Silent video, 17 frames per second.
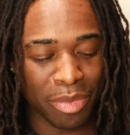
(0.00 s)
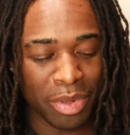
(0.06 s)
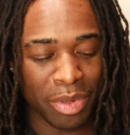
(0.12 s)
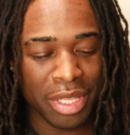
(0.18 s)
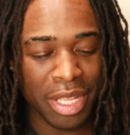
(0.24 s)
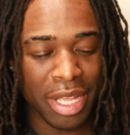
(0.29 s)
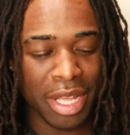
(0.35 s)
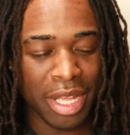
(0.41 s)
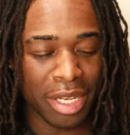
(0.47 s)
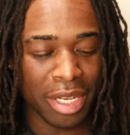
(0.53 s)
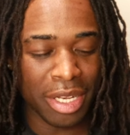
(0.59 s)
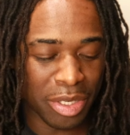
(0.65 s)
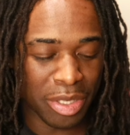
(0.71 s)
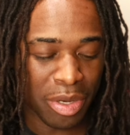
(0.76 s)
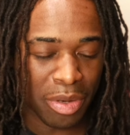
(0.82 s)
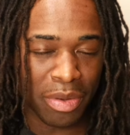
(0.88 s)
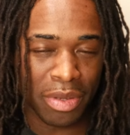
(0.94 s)
the hell is
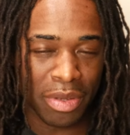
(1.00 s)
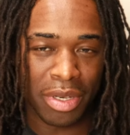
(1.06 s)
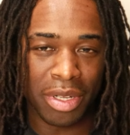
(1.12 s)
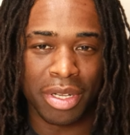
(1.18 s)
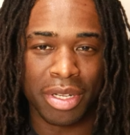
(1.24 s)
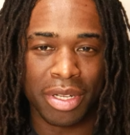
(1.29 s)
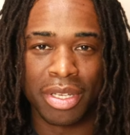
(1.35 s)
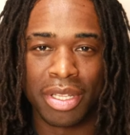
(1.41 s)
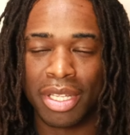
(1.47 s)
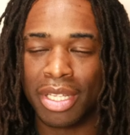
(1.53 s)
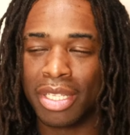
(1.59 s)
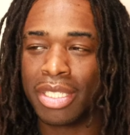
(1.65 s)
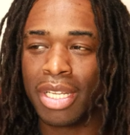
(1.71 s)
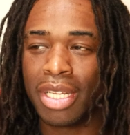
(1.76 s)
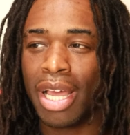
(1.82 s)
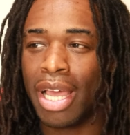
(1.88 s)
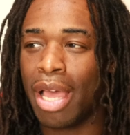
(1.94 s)
going on? He's
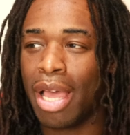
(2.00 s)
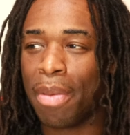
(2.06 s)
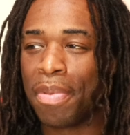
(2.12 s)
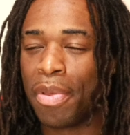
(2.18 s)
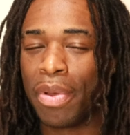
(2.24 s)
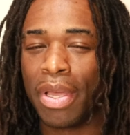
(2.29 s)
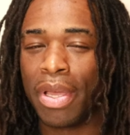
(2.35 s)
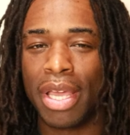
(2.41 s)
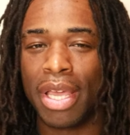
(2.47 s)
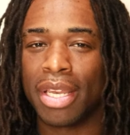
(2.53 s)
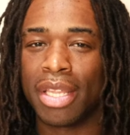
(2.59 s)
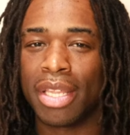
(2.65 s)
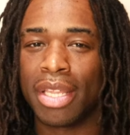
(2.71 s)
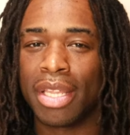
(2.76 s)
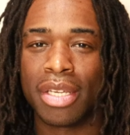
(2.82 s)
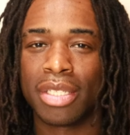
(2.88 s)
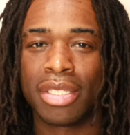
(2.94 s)
not happy with any
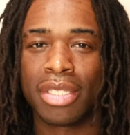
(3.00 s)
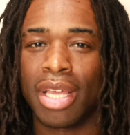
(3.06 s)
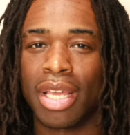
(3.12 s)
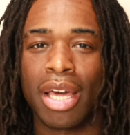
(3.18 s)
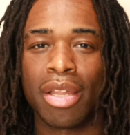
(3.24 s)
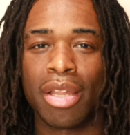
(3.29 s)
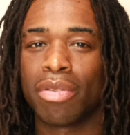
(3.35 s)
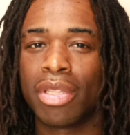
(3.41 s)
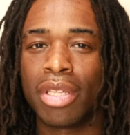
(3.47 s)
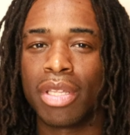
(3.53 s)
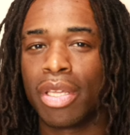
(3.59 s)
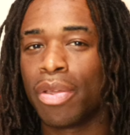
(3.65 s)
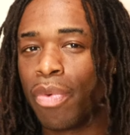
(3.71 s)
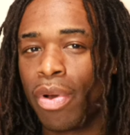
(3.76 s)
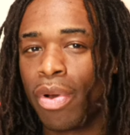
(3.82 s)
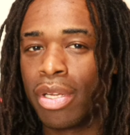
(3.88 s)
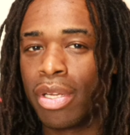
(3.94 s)
of this. I don't think he
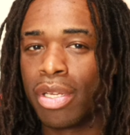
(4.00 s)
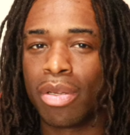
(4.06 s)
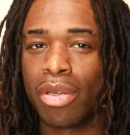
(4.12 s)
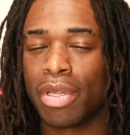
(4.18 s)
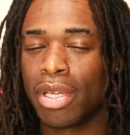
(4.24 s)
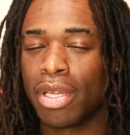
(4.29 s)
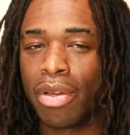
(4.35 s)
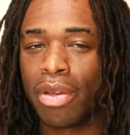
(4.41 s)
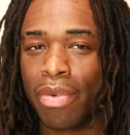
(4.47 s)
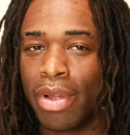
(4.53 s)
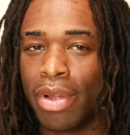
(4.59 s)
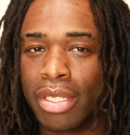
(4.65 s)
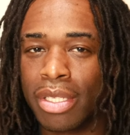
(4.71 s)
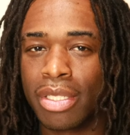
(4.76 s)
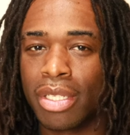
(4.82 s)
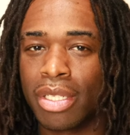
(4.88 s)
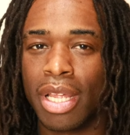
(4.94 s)
wanted him to get
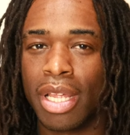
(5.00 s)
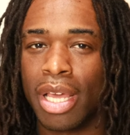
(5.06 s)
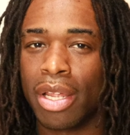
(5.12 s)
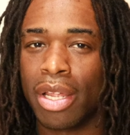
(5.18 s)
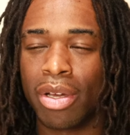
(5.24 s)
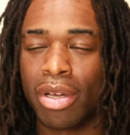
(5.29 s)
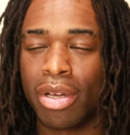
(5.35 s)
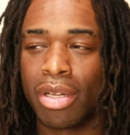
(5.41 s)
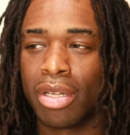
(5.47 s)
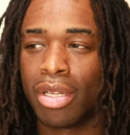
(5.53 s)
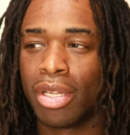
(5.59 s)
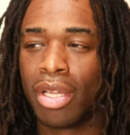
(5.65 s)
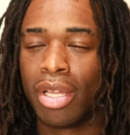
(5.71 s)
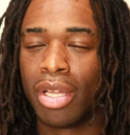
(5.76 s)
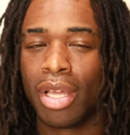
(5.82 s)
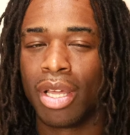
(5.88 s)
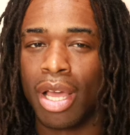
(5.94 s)
arrested at all.
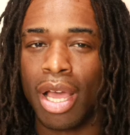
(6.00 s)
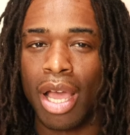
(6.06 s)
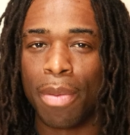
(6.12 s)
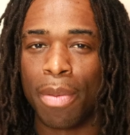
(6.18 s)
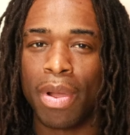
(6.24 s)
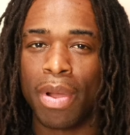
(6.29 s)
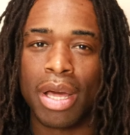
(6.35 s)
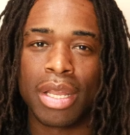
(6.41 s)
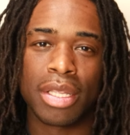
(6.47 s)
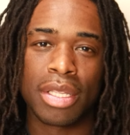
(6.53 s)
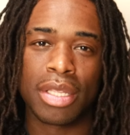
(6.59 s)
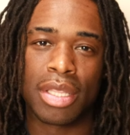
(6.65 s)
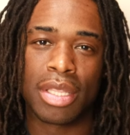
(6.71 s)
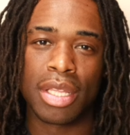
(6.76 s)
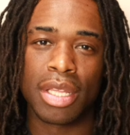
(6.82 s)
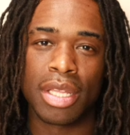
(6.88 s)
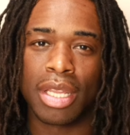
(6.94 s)
I probably
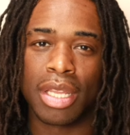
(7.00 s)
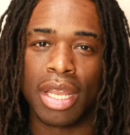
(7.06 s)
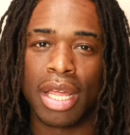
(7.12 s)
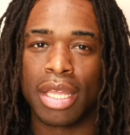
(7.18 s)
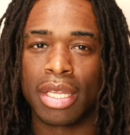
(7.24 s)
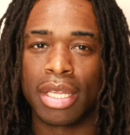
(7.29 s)
think like,